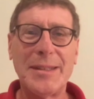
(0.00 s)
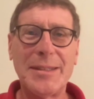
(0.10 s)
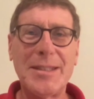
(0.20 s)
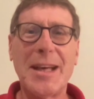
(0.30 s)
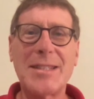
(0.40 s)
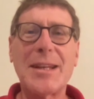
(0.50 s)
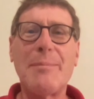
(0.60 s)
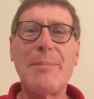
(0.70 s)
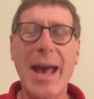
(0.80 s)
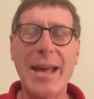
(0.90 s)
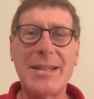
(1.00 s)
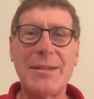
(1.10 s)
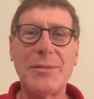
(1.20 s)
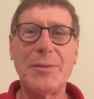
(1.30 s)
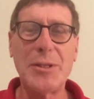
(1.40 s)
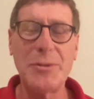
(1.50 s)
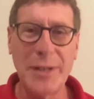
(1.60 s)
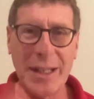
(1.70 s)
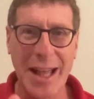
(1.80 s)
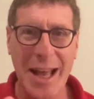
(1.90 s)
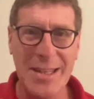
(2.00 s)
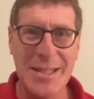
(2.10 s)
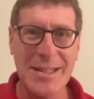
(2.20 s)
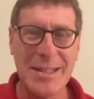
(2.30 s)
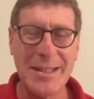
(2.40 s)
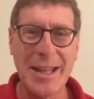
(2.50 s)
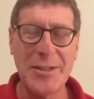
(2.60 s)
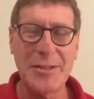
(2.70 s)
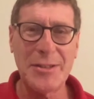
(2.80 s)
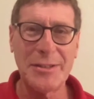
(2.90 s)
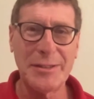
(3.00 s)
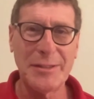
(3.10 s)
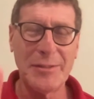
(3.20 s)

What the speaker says: Just come back when you realize that your